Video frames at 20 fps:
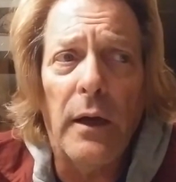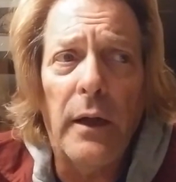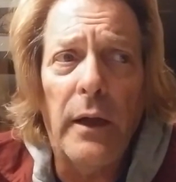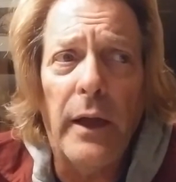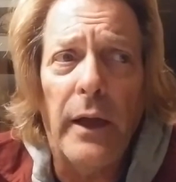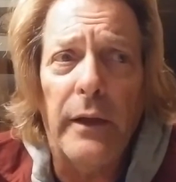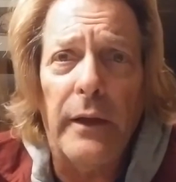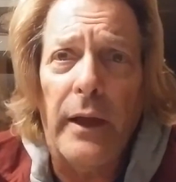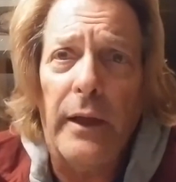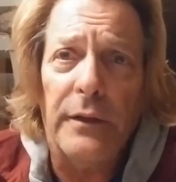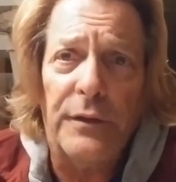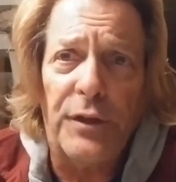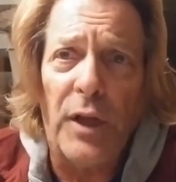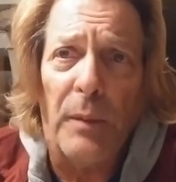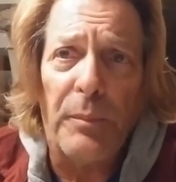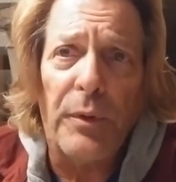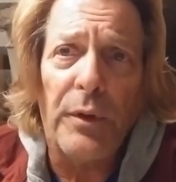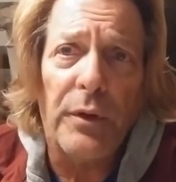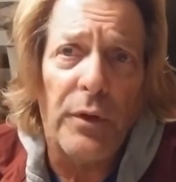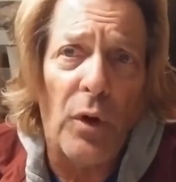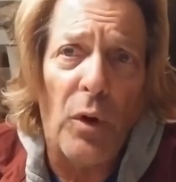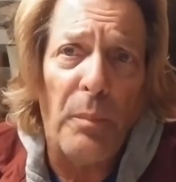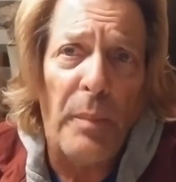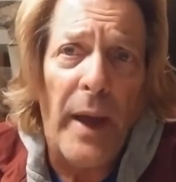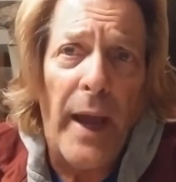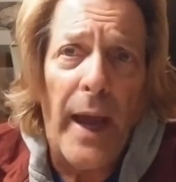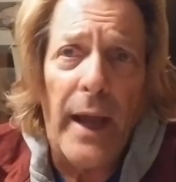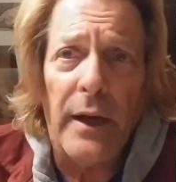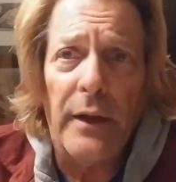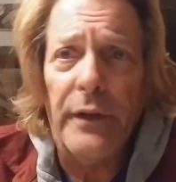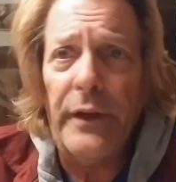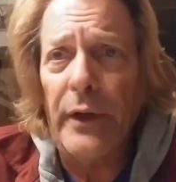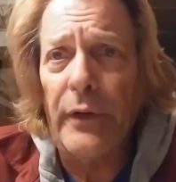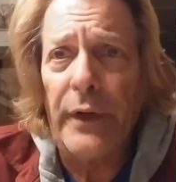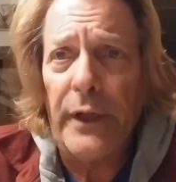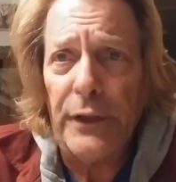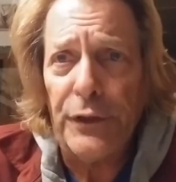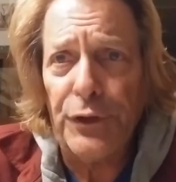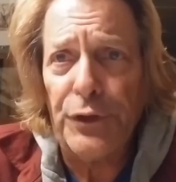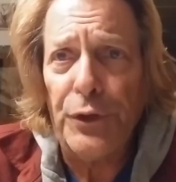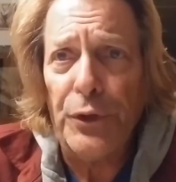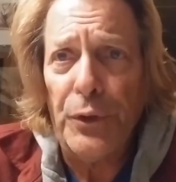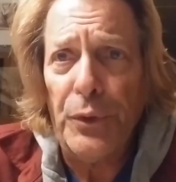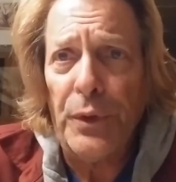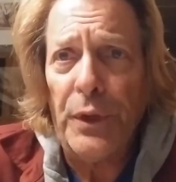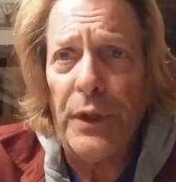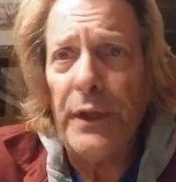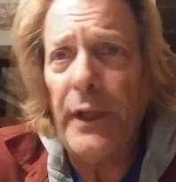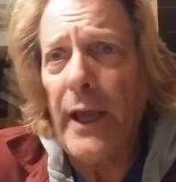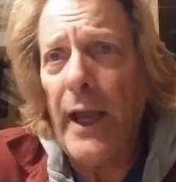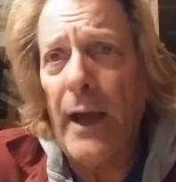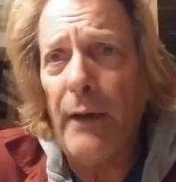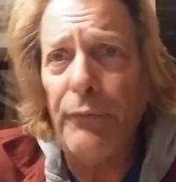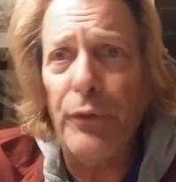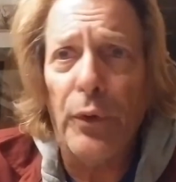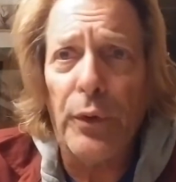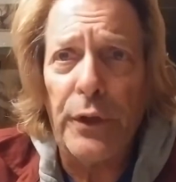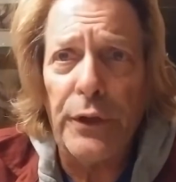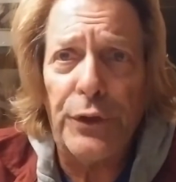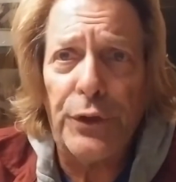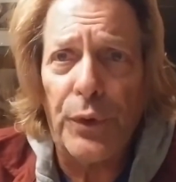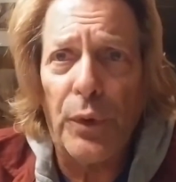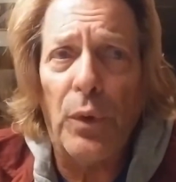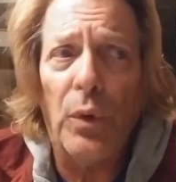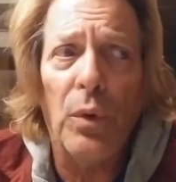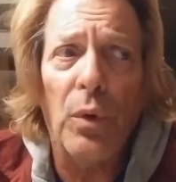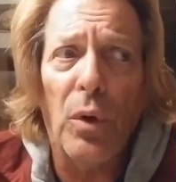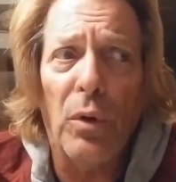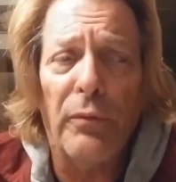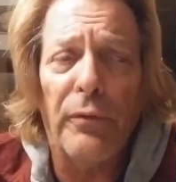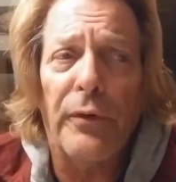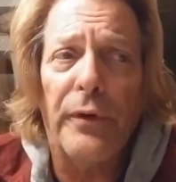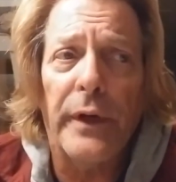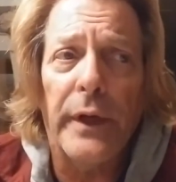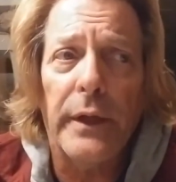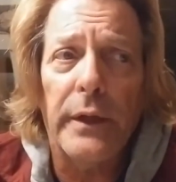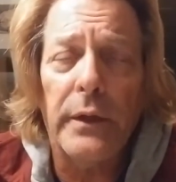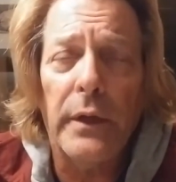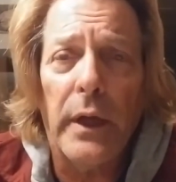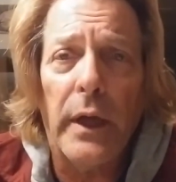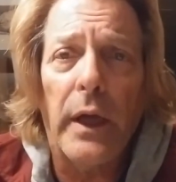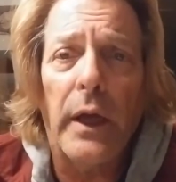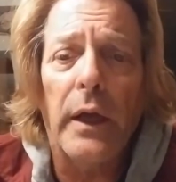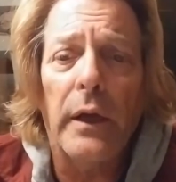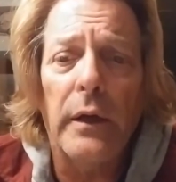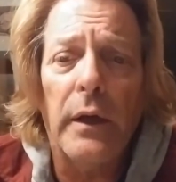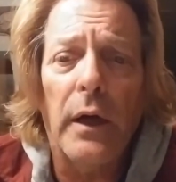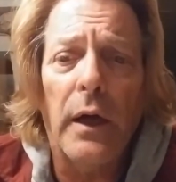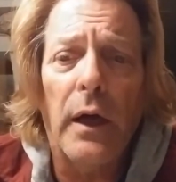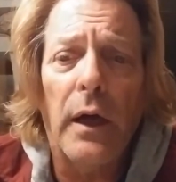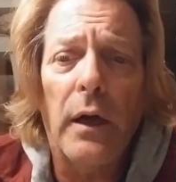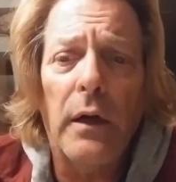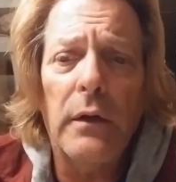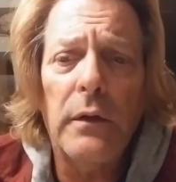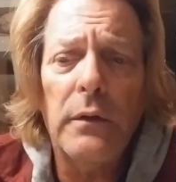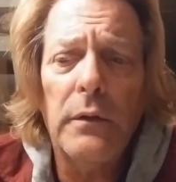and something will go bad and they'll get sued and they have no control over it. And I